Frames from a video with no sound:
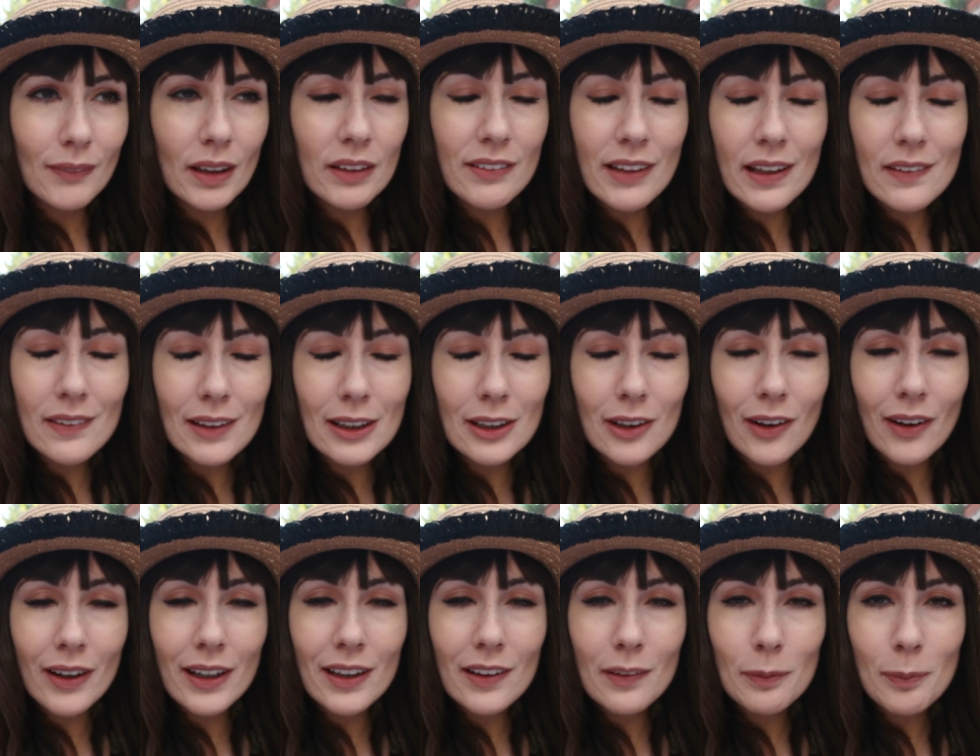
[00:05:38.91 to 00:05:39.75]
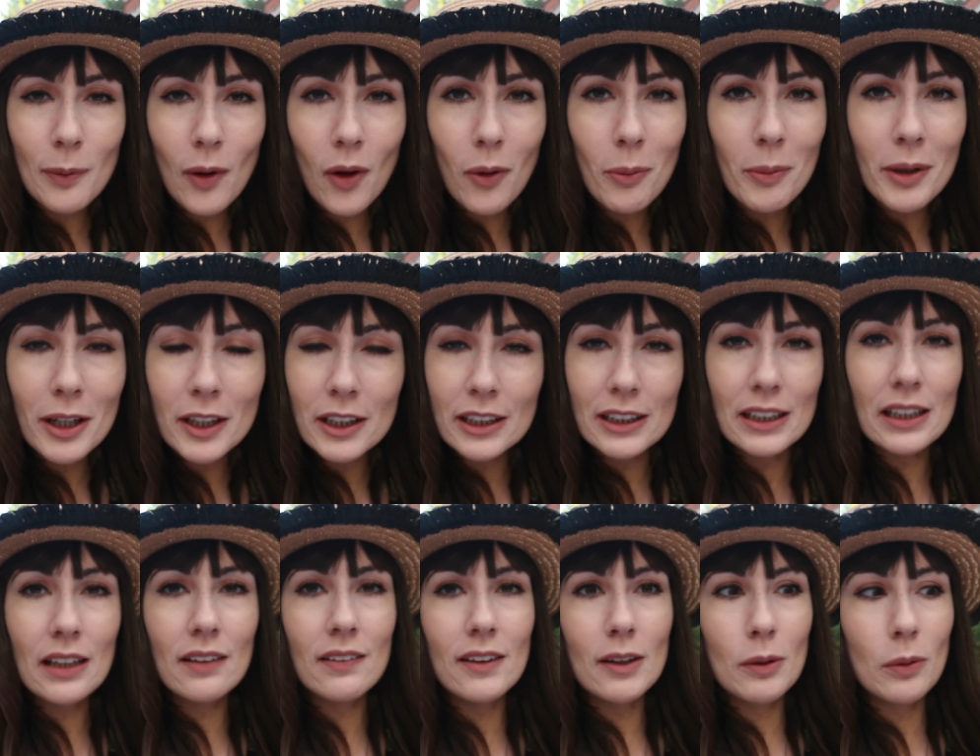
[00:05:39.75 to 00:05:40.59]
it tasted nice but oh my
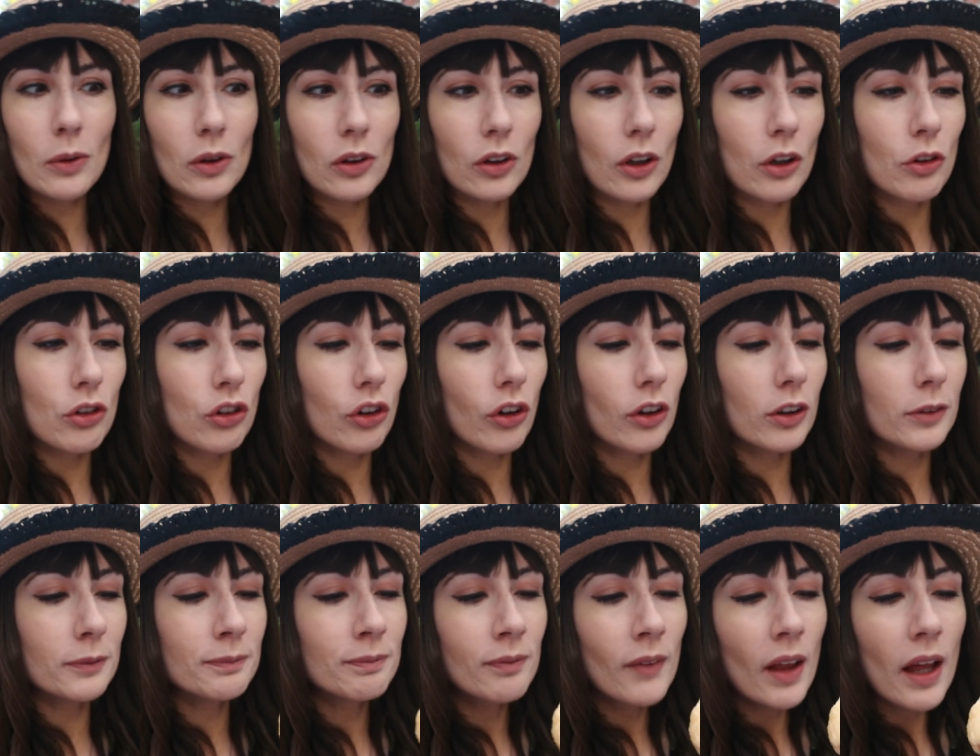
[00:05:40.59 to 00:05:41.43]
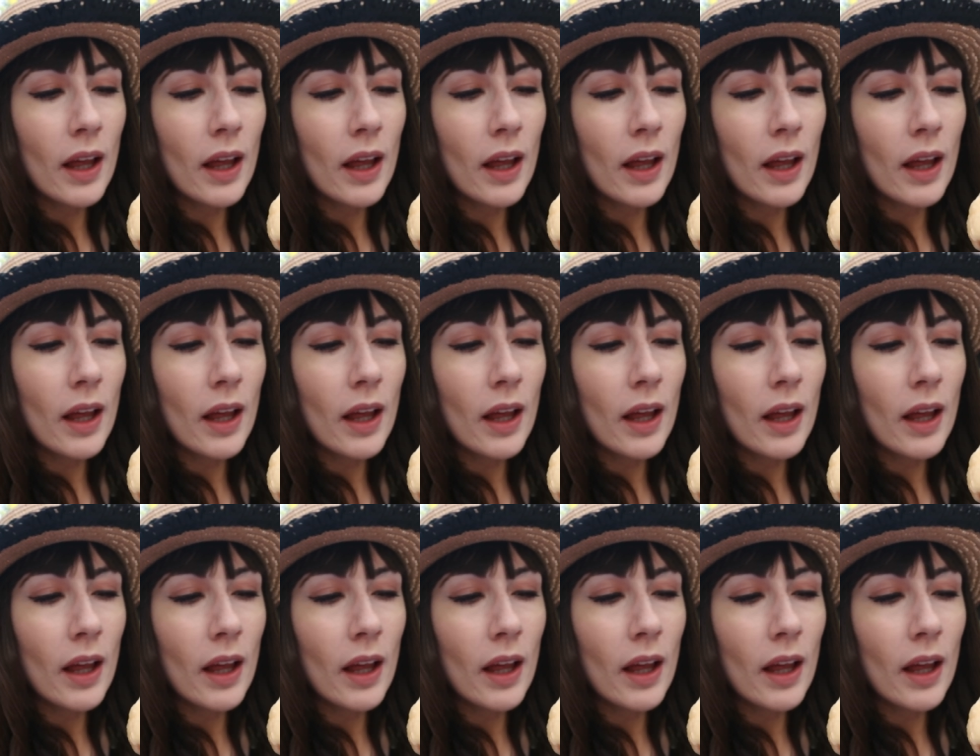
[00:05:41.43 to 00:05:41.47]
goodness it was so strong